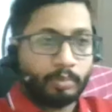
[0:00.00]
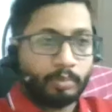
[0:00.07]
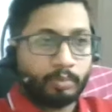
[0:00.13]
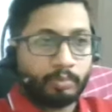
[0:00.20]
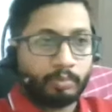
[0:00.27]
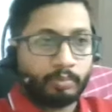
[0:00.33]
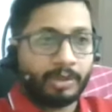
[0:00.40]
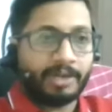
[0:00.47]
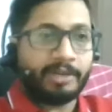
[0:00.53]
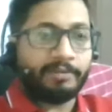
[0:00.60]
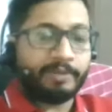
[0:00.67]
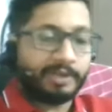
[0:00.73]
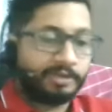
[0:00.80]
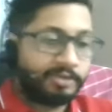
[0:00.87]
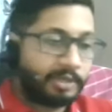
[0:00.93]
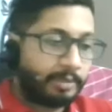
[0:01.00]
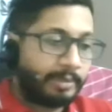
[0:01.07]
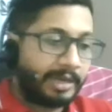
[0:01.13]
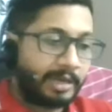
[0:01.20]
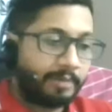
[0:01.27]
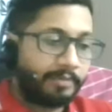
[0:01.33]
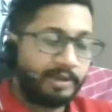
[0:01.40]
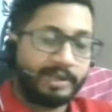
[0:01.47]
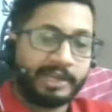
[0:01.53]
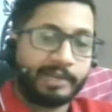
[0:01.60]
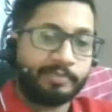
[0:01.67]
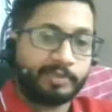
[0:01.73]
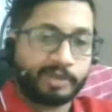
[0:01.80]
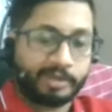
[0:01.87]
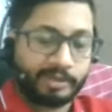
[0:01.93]
what differential backup will
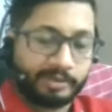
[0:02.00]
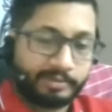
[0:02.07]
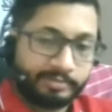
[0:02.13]
capture here?